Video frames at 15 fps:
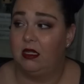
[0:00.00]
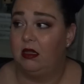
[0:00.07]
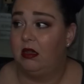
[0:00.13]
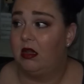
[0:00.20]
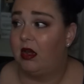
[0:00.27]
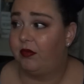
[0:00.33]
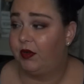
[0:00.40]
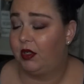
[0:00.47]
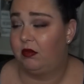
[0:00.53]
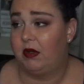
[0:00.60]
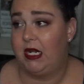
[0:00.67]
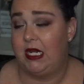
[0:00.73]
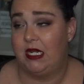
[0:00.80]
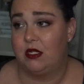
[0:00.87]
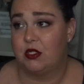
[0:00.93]
I love her
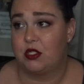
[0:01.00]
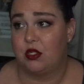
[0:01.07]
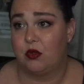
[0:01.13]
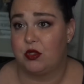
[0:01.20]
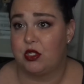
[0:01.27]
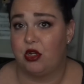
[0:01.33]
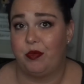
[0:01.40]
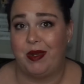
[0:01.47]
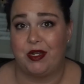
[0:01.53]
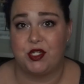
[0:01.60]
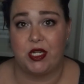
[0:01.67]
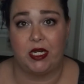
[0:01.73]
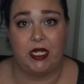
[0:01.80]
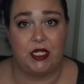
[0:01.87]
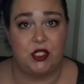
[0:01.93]
writing so, so
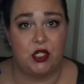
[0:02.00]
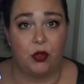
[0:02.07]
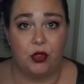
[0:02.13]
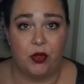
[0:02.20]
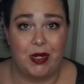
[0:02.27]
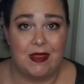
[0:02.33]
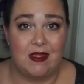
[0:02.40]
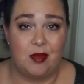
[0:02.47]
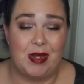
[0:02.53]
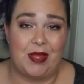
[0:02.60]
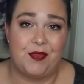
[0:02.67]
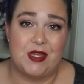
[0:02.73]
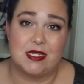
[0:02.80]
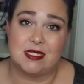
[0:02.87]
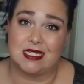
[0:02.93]
much, and I don't know anything
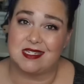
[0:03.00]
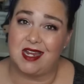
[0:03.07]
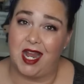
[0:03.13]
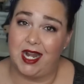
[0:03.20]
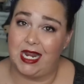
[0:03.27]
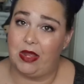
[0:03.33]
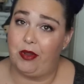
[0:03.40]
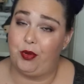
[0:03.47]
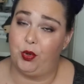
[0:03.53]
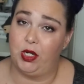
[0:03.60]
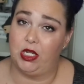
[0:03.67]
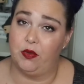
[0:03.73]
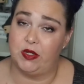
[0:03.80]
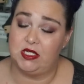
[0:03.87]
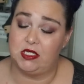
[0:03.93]
about this. That's kind of how I
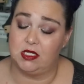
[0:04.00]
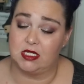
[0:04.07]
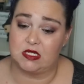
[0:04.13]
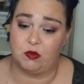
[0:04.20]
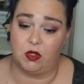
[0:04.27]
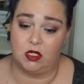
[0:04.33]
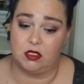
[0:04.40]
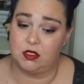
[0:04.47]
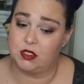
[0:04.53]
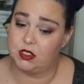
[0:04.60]
want to go into this one.